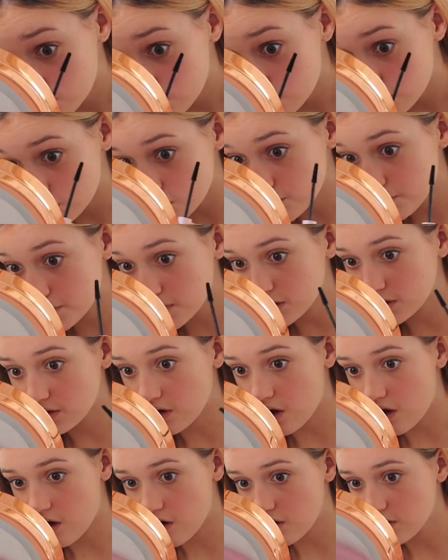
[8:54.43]
super
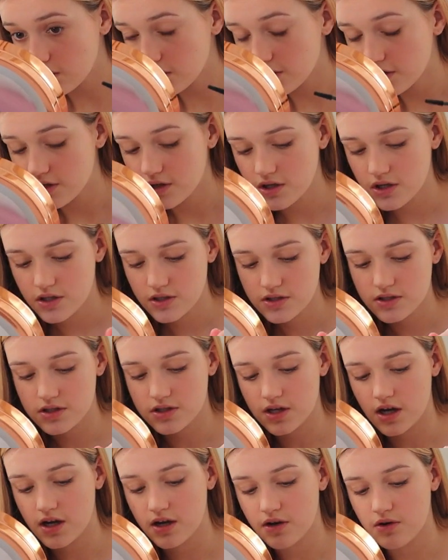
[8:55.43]
long,
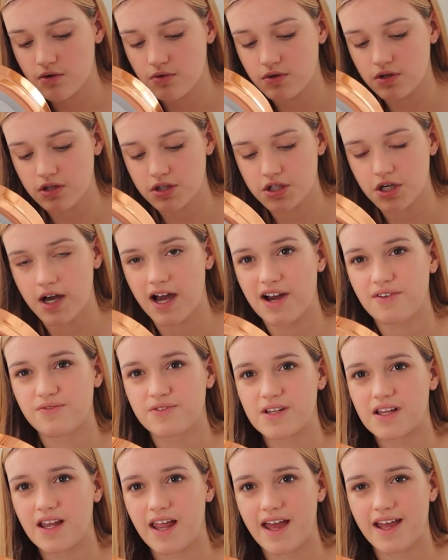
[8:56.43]
so you don't have
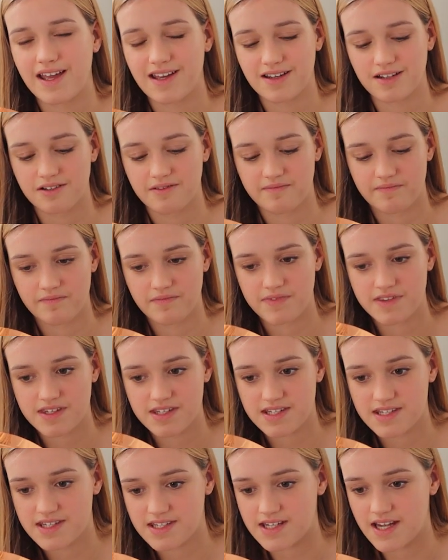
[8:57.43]
to like
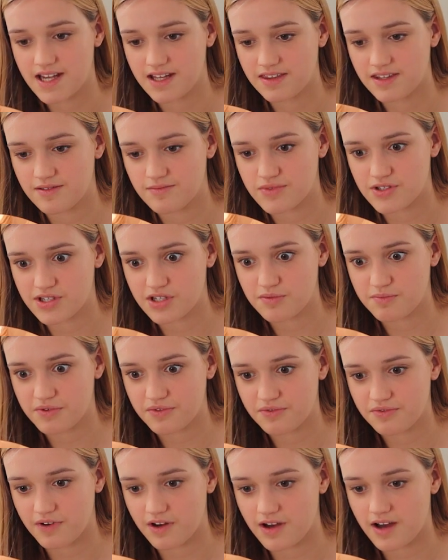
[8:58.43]
stick them super
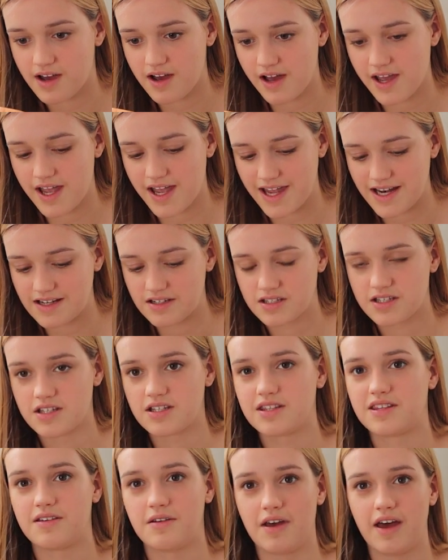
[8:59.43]
far into
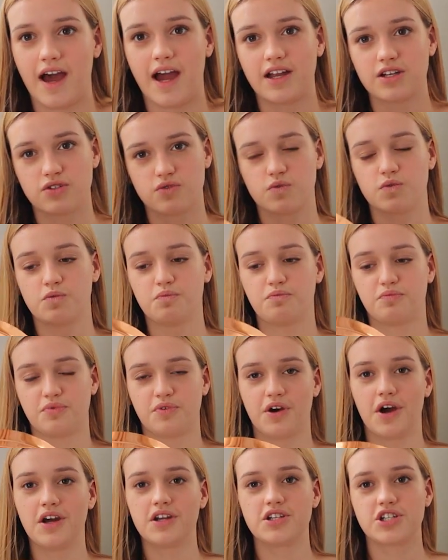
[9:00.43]
the actual
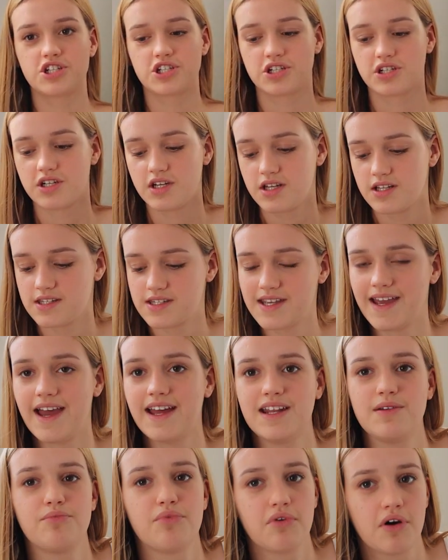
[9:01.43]
brush to get
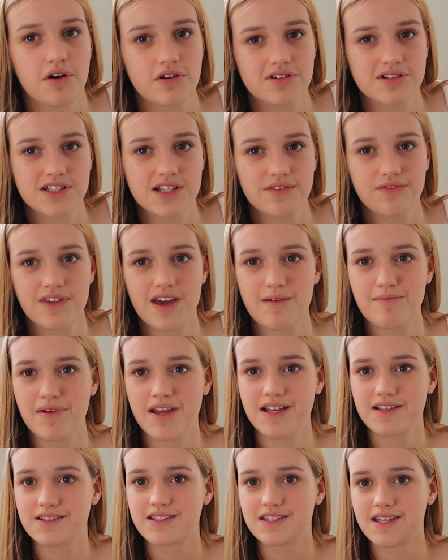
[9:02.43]
any product, if that
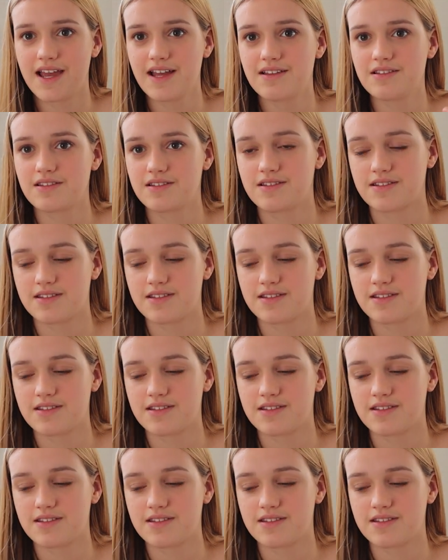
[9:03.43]
makes sense.